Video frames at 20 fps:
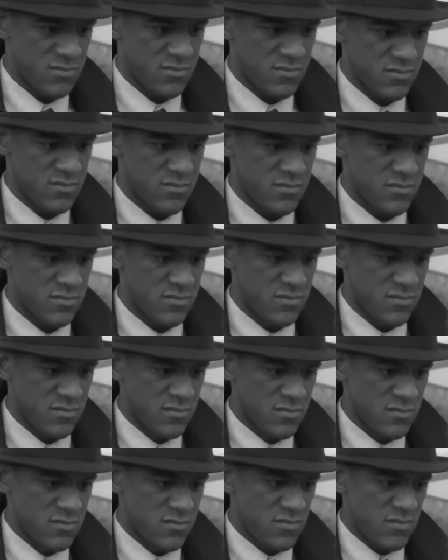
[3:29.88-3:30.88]

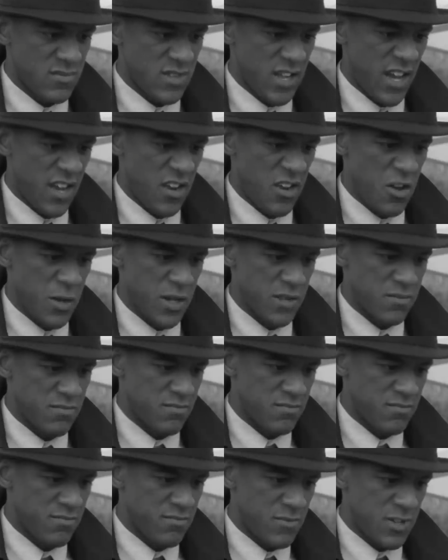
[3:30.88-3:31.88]
Lost. I knew it.
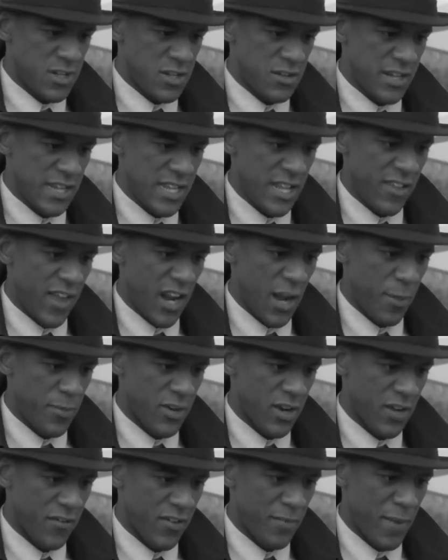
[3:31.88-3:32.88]
You did leave that
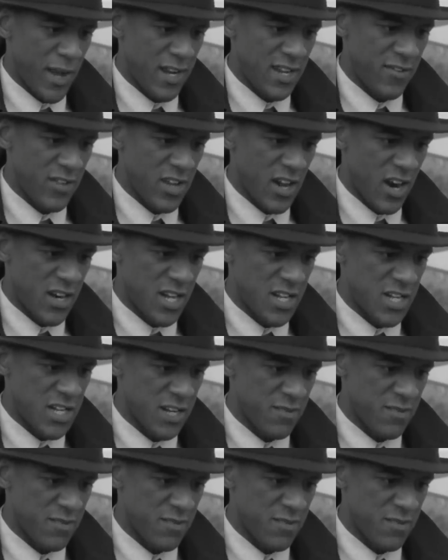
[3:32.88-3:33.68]
episode off of my D V R, didn't you?